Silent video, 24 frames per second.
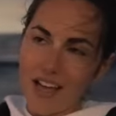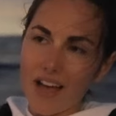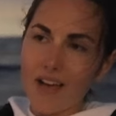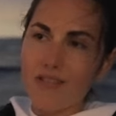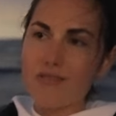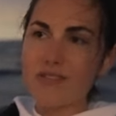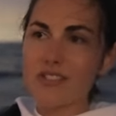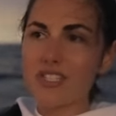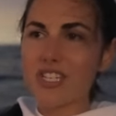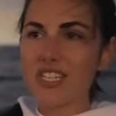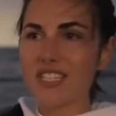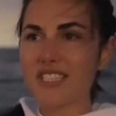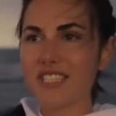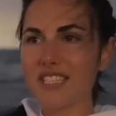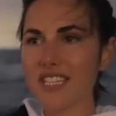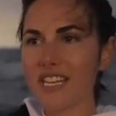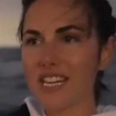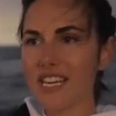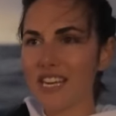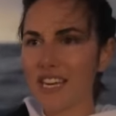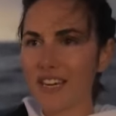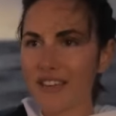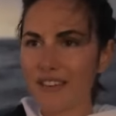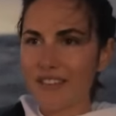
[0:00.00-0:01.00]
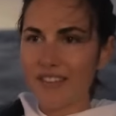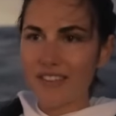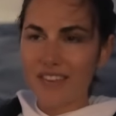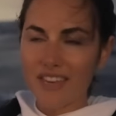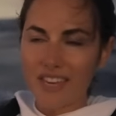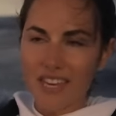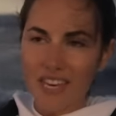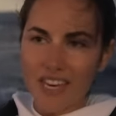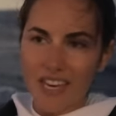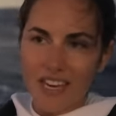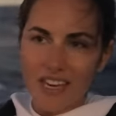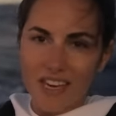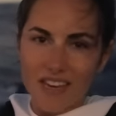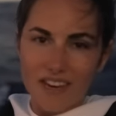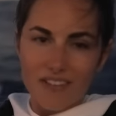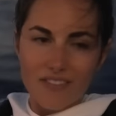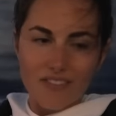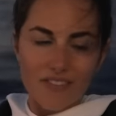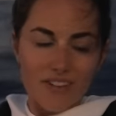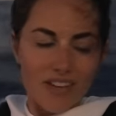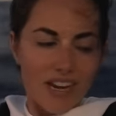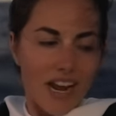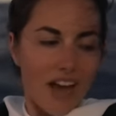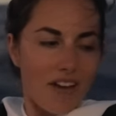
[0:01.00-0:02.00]
I was just sitting here thinking
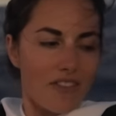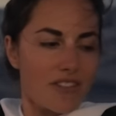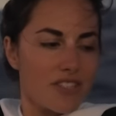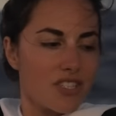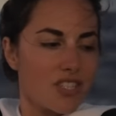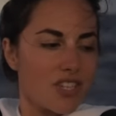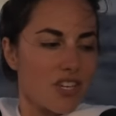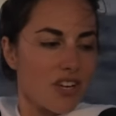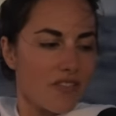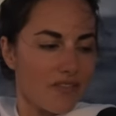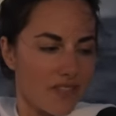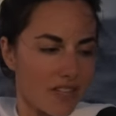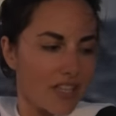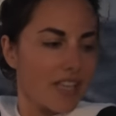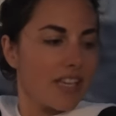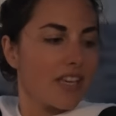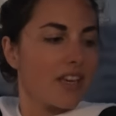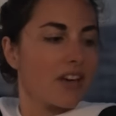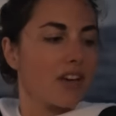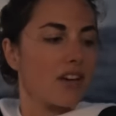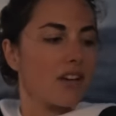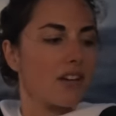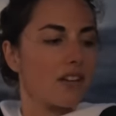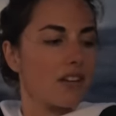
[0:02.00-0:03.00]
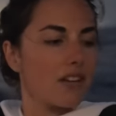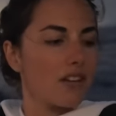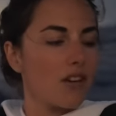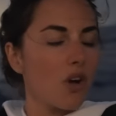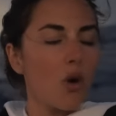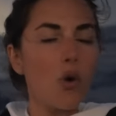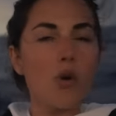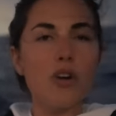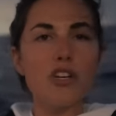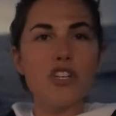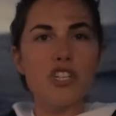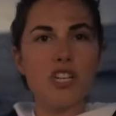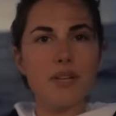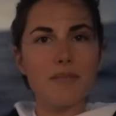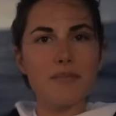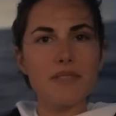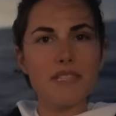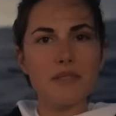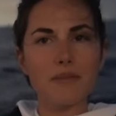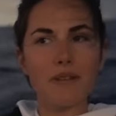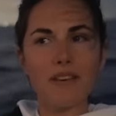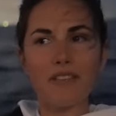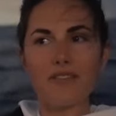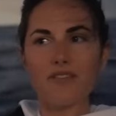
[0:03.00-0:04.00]
when I was shoveling corn
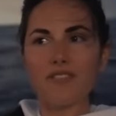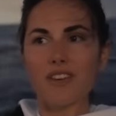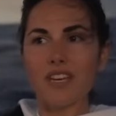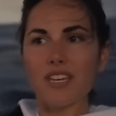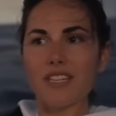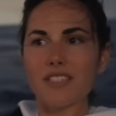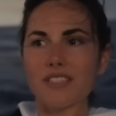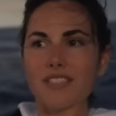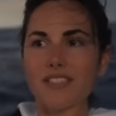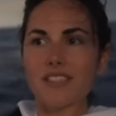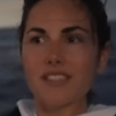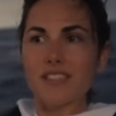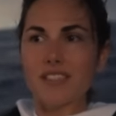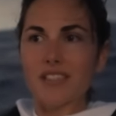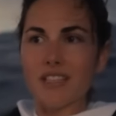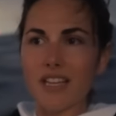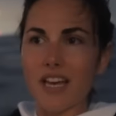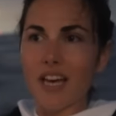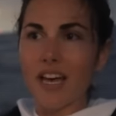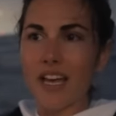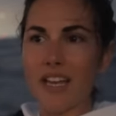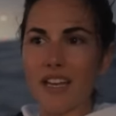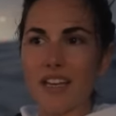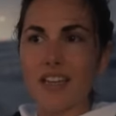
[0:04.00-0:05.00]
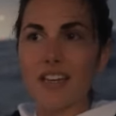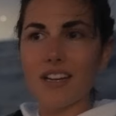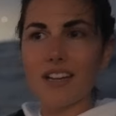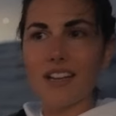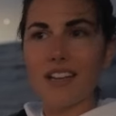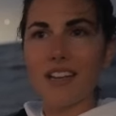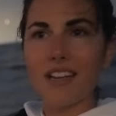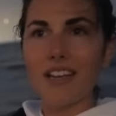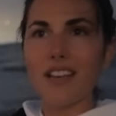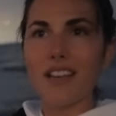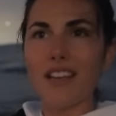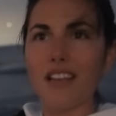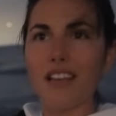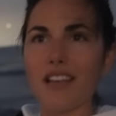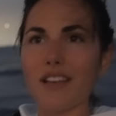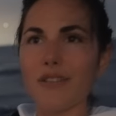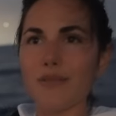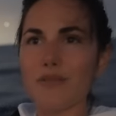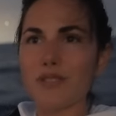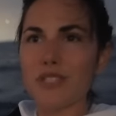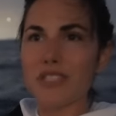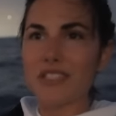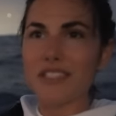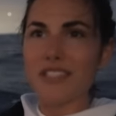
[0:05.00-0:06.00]
chips in my face that it
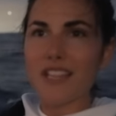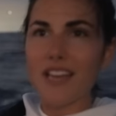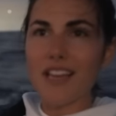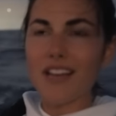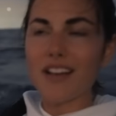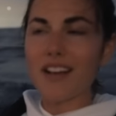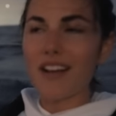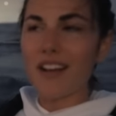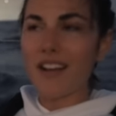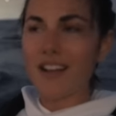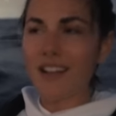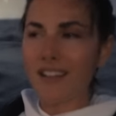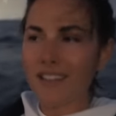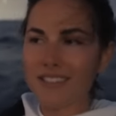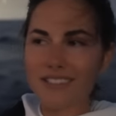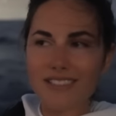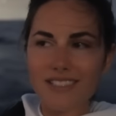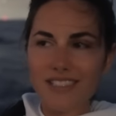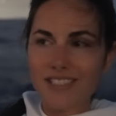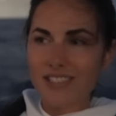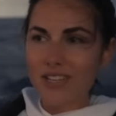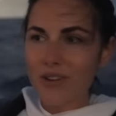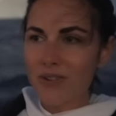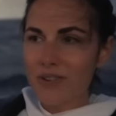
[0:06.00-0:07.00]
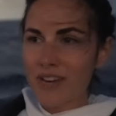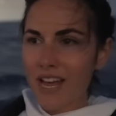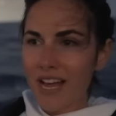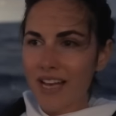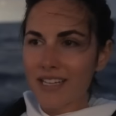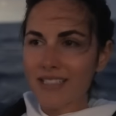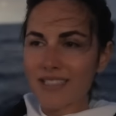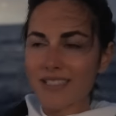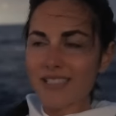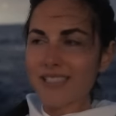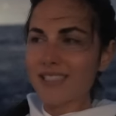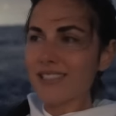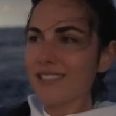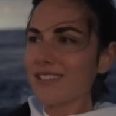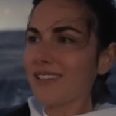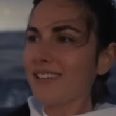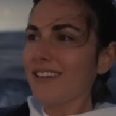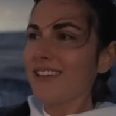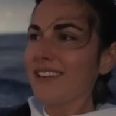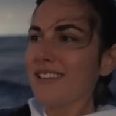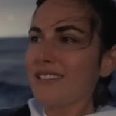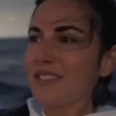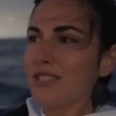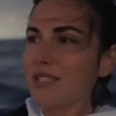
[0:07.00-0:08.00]
was just like, oh, so nice
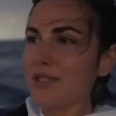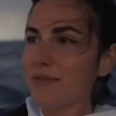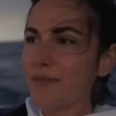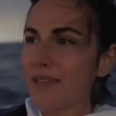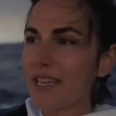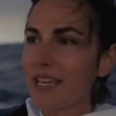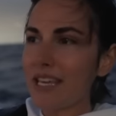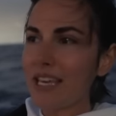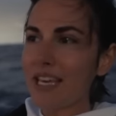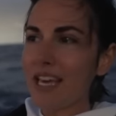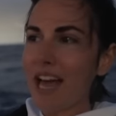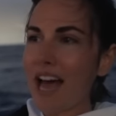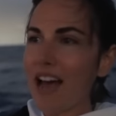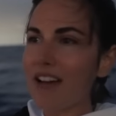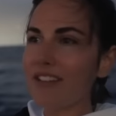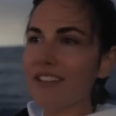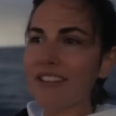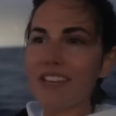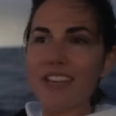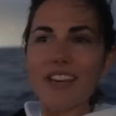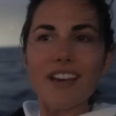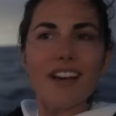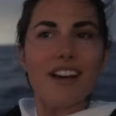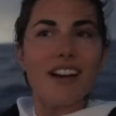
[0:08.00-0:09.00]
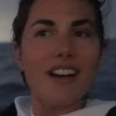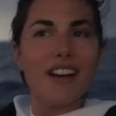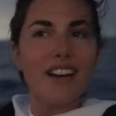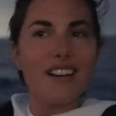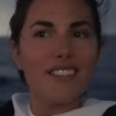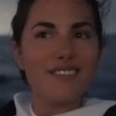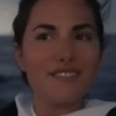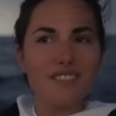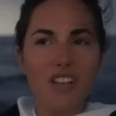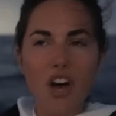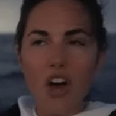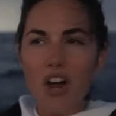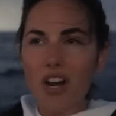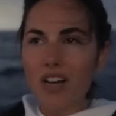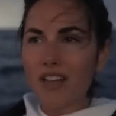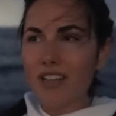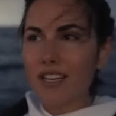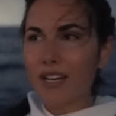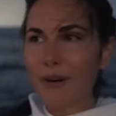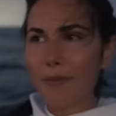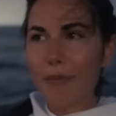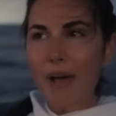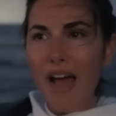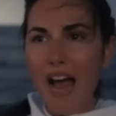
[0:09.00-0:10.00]
to be out here on a
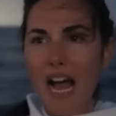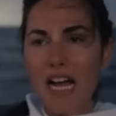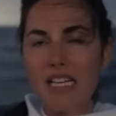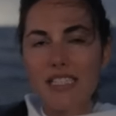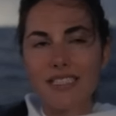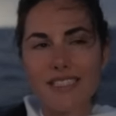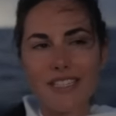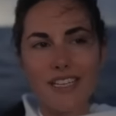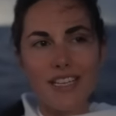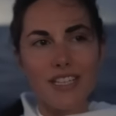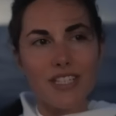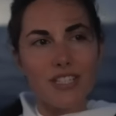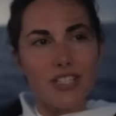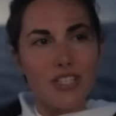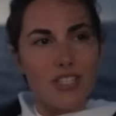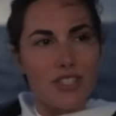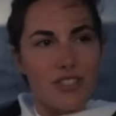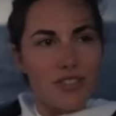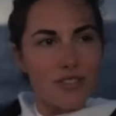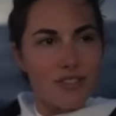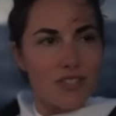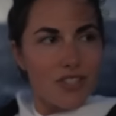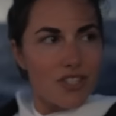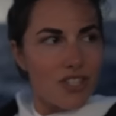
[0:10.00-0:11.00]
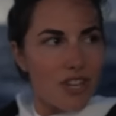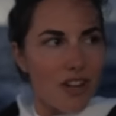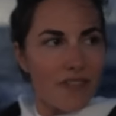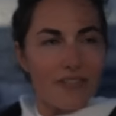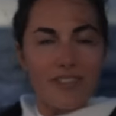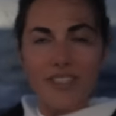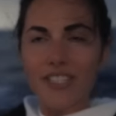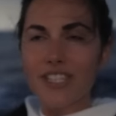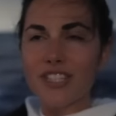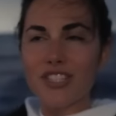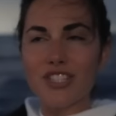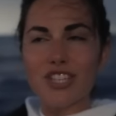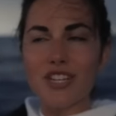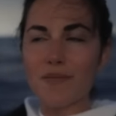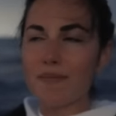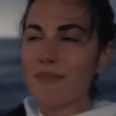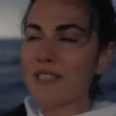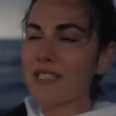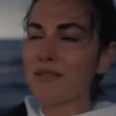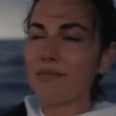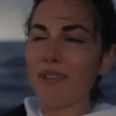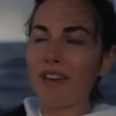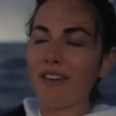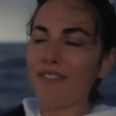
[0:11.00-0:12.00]
little passage shoveling
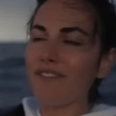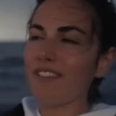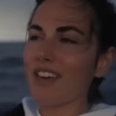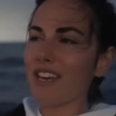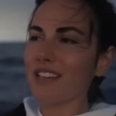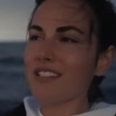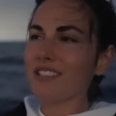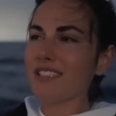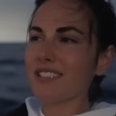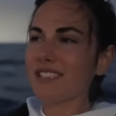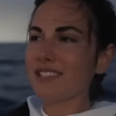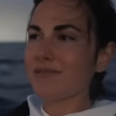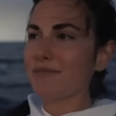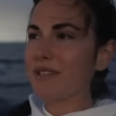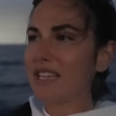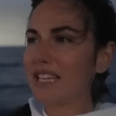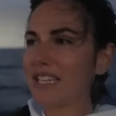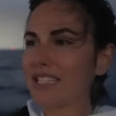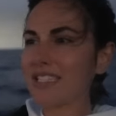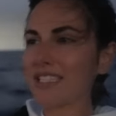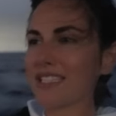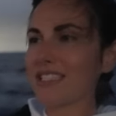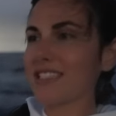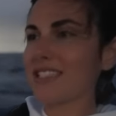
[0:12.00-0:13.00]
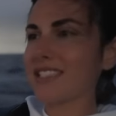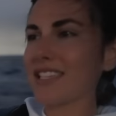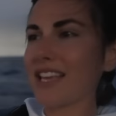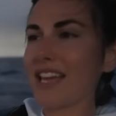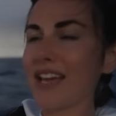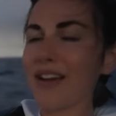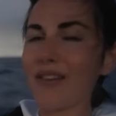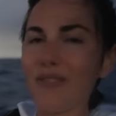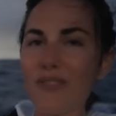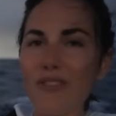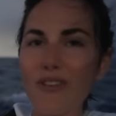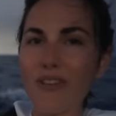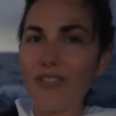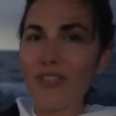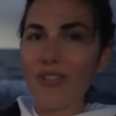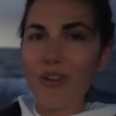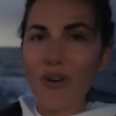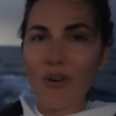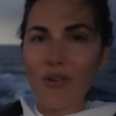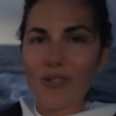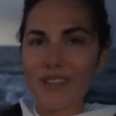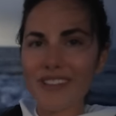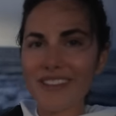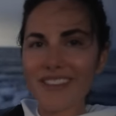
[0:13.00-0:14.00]
chips in my face because that's like the
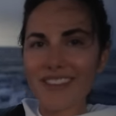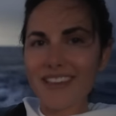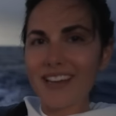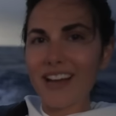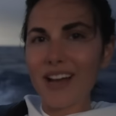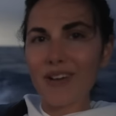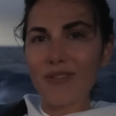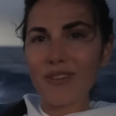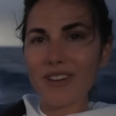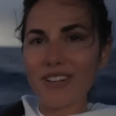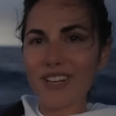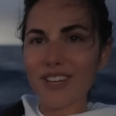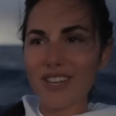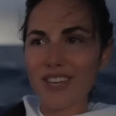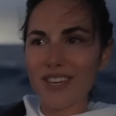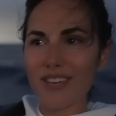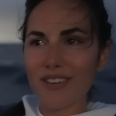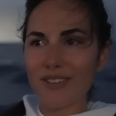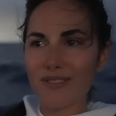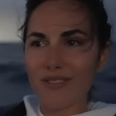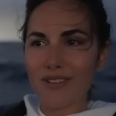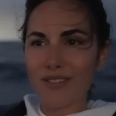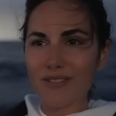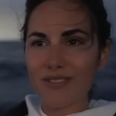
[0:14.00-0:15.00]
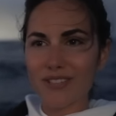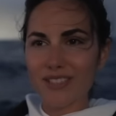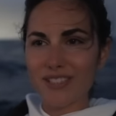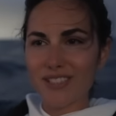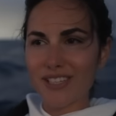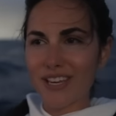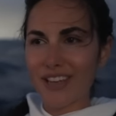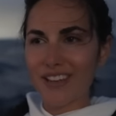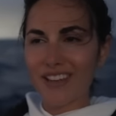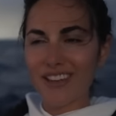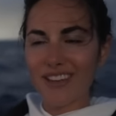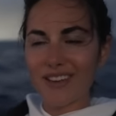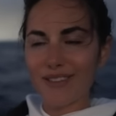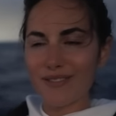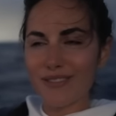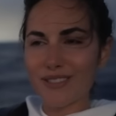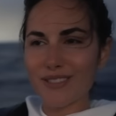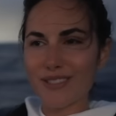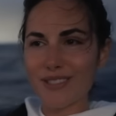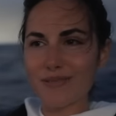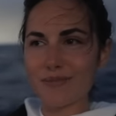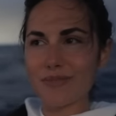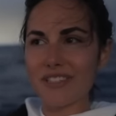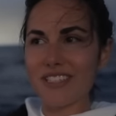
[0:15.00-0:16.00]
only thing I want to eat when we're sailing for
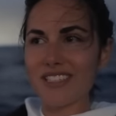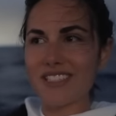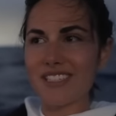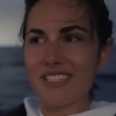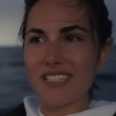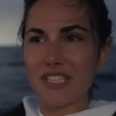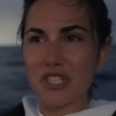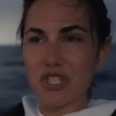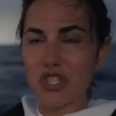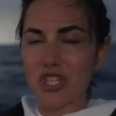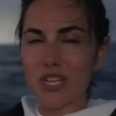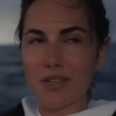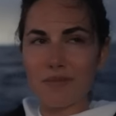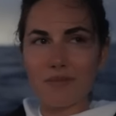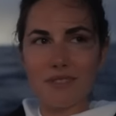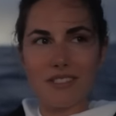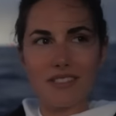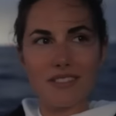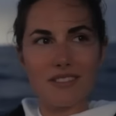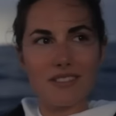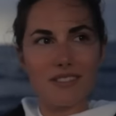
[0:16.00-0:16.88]
some reason is chips.